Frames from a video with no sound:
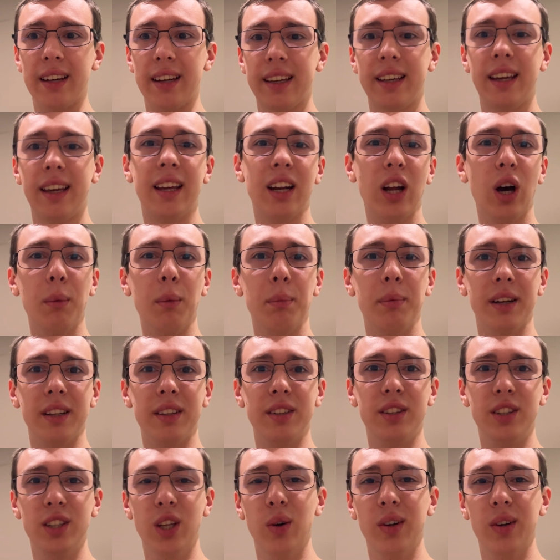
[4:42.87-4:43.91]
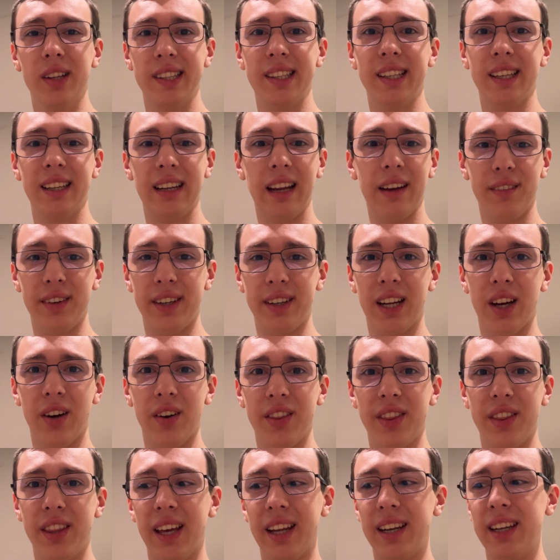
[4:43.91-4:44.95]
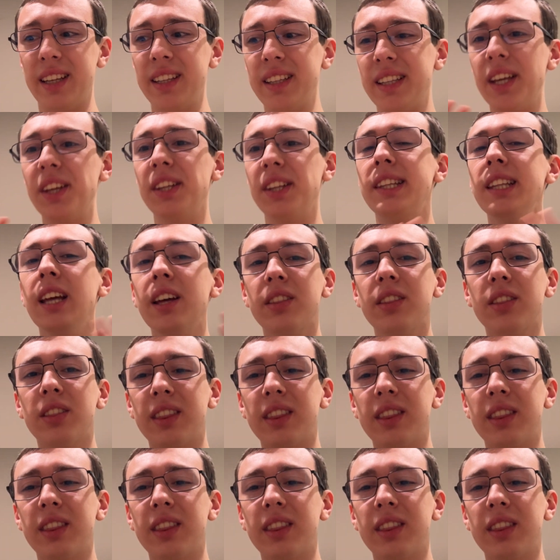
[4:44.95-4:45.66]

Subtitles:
I can't help but notice it every now and then. It's not